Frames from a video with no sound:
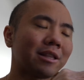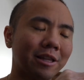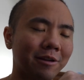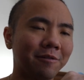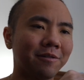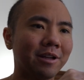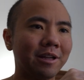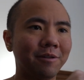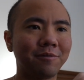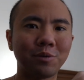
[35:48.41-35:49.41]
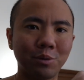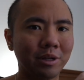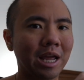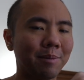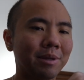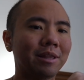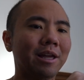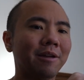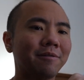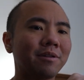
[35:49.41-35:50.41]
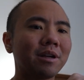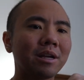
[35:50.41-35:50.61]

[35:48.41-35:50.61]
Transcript: live a full and happy life,